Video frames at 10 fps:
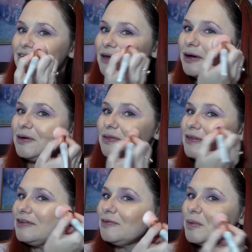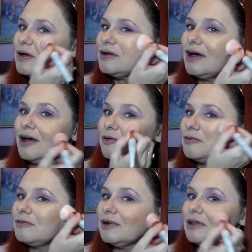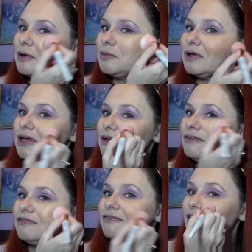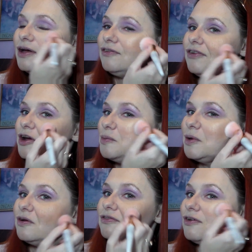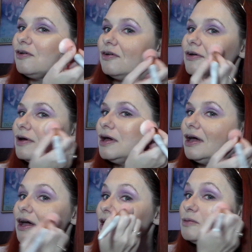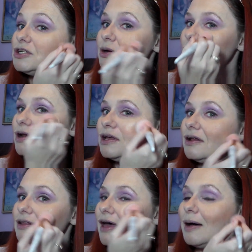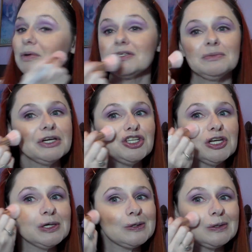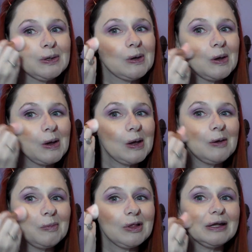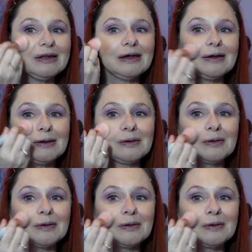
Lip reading: So this one I really find very beautiful. I'm just going in at the apples of my cheeks and blending.